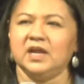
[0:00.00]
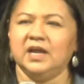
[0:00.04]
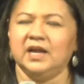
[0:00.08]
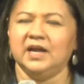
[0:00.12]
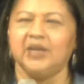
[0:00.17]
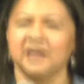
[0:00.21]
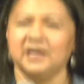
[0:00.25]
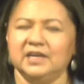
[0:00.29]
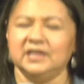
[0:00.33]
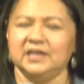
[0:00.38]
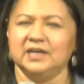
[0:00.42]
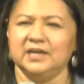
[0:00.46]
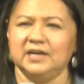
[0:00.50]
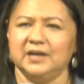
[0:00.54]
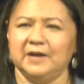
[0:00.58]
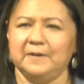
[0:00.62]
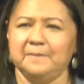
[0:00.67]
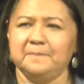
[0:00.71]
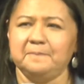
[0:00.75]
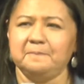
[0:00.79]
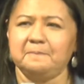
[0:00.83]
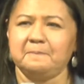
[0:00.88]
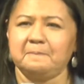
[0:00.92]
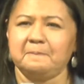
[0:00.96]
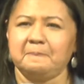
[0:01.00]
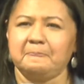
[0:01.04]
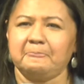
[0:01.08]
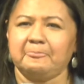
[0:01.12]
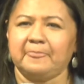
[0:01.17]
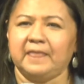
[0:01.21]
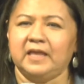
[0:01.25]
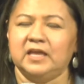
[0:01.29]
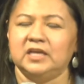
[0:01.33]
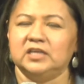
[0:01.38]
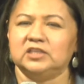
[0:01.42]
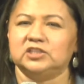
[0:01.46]
And um,
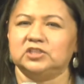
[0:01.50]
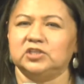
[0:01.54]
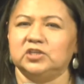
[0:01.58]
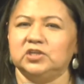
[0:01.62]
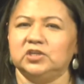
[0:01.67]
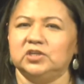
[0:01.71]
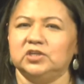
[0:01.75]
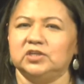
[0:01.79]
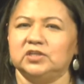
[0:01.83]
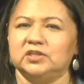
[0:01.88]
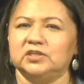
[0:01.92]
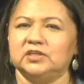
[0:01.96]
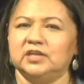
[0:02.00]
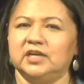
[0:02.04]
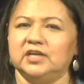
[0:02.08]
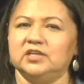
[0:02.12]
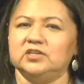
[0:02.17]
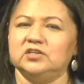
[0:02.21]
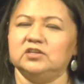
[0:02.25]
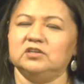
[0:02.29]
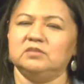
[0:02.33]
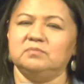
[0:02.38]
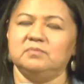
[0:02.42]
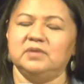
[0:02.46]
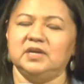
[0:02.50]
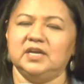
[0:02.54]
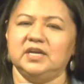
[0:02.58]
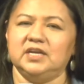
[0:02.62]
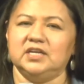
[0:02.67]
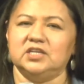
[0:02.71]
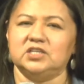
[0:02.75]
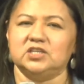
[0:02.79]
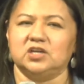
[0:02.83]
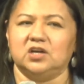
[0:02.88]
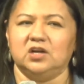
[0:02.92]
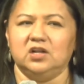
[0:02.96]
so they took
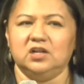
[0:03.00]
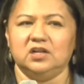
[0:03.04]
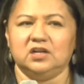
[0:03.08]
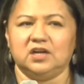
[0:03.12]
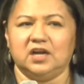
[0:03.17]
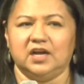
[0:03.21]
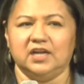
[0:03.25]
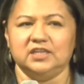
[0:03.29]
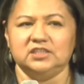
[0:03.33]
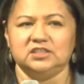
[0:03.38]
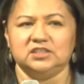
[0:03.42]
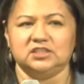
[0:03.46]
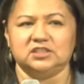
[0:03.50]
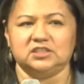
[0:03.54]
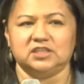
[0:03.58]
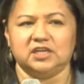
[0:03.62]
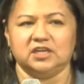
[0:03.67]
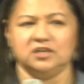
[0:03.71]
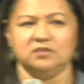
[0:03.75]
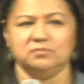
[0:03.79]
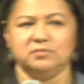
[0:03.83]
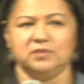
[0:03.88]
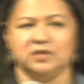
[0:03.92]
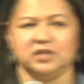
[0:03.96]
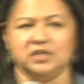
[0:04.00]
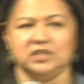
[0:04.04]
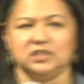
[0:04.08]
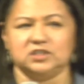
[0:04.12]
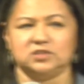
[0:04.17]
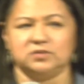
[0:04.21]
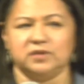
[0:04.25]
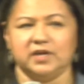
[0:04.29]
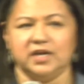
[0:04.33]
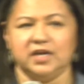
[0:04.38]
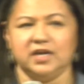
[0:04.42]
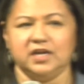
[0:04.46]
me to all kinds of ceremonies,
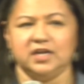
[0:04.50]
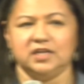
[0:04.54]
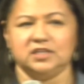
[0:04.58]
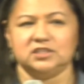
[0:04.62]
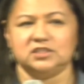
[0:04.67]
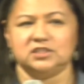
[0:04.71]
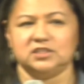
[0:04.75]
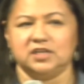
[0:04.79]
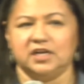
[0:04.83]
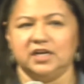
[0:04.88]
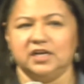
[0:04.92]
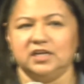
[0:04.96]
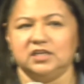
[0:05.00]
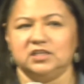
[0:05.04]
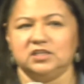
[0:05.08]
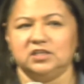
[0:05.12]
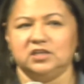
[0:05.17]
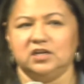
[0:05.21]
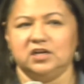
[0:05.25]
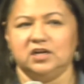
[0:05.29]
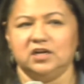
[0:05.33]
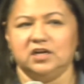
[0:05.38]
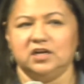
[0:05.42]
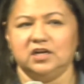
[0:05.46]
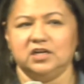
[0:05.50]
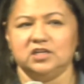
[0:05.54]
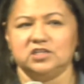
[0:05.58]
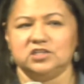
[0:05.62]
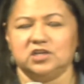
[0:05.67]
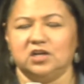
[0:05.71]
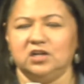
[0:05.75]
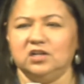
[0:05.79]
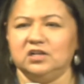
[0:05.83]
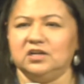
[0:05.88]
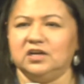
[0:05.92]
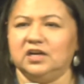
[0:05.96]
sweats, night lodge,
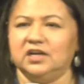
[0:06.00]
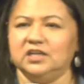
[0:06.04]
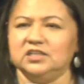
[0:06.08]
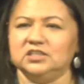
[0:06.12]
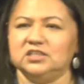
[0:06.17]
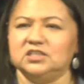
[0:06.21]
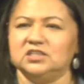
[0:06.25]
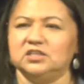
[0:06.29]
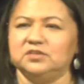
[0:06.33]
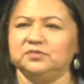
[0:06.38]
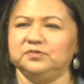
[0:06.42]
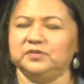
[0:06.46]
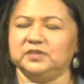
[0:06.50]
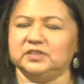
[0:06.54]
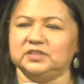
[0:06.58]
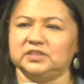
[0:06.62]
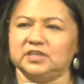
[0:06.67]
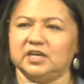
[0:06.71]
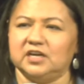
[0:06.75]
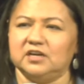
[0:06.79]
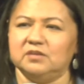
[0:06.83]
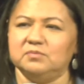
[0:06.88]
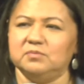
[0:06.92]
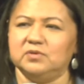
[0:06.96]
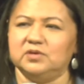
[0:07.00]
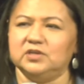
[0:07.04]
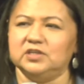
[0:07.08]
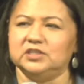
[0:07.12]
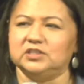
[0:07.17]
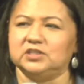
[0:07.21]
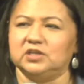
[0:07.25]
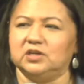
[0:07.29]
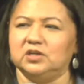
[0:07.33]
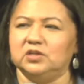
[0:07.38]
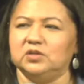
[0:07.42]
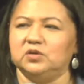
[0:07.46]
all kinds of different
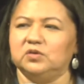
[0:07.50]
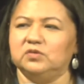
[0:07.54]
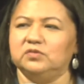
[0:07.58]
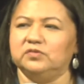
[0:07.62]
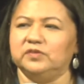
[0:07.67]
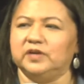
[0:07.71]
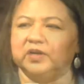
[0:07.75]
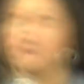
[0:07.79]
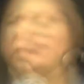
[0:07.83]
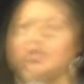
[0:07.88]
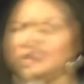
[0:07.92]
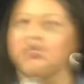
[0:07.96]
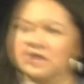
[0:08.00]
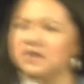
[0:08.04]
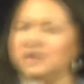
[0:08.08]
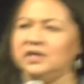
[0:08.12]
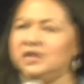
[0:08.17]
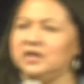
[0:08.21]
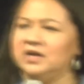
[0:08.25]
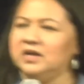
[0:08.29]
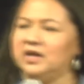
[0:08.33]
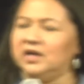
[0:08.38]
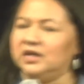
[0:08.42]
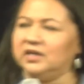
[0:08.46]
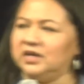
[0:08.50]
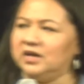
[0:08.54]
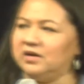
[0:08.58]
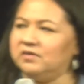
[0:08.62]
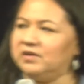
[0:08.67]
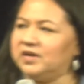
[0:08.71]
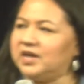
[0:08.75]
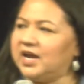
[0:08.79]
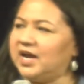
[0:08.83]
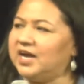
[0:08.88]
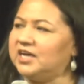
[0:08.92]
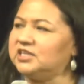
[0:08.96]
ceremonies all over. And I
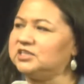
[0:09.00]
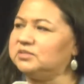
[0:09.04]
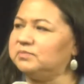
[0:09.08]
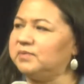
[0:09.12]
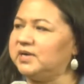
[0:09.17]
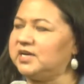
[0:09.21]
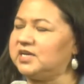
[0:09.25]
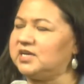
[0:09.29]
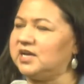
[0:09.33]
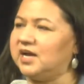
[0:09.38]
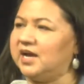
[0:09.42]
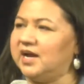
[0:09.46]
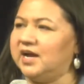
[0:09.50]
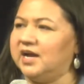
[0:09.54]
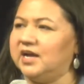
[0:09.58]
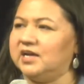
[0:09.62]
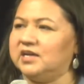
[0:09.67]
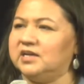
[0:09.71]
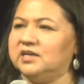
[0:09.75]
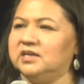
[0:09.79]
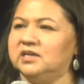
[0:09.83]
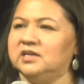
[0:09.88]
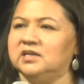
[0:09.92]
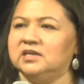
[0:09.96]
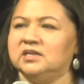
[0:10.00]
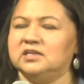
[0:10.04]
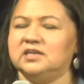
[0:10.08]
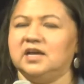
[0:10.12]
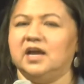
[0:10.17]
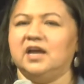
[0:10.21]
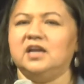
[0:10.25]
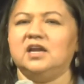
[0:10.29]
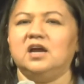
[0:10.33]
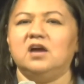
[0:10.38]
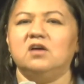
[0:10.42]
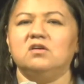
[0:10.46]
would ask my dad,
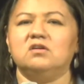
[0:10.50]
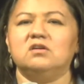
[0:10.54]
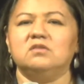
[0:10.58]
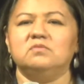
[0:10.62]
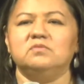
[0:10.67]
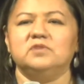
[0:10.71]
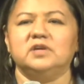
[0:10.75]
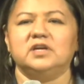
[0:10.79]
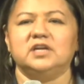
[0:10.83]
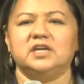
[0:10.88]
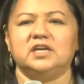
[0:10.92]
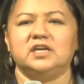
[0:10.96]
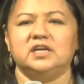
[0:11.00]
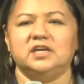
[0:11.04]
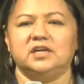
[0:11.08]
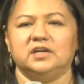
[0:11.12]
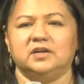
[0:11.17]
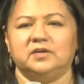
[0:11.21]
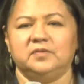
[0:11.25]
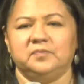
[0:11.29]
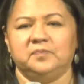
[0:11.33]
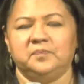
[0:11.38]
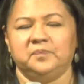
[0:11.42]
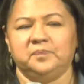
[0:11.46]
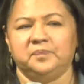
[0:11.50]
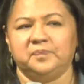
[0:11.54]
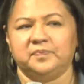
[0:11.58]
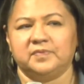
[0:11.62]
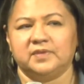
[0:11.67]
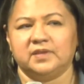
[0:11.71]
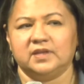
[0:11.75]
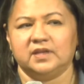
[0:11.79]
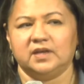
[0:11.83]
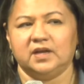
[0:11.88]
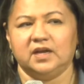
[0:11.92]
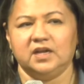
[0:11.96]
Dad, how come we're here?
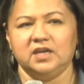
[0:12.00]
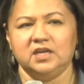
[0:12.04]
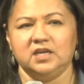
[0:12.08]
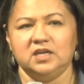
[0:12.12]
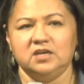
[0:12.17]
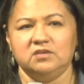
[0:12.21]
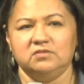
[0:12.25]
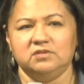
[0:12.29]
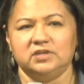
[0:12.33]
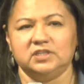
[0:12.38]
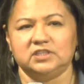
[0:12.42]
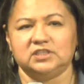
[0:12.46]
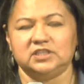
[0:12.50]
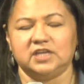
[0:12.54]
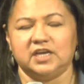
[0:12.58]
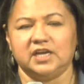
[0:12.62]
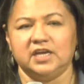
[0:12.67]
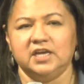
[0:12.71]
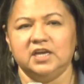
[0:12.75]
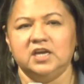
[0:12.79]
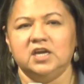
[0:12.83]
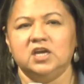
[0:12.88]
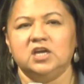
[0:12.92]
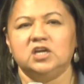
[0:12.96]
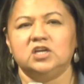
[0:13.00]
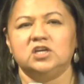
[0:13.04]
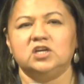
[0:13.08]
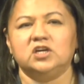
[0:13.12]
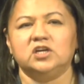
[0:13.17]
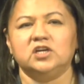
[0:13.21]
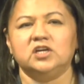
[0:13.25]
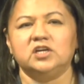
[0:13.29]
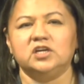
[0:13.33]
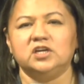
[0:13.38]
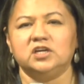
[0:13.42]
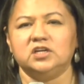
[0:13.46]
And he would say,
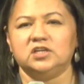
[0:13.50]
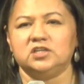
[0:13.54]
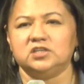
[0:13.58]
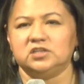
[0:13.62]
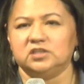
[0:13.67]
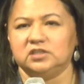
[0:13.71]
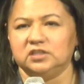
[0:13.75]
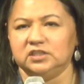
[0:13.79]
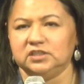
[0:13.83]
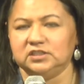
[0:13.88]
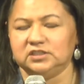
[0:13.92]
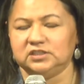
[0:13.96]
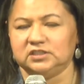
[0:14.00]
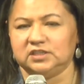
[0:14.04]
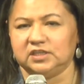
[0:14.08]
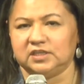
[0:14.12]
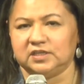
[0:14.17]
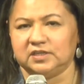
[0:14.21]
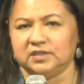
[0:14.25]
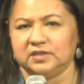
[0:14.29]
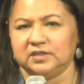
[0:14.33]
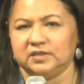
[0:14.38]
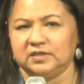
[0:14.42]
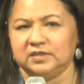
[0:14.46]
you're here to listen.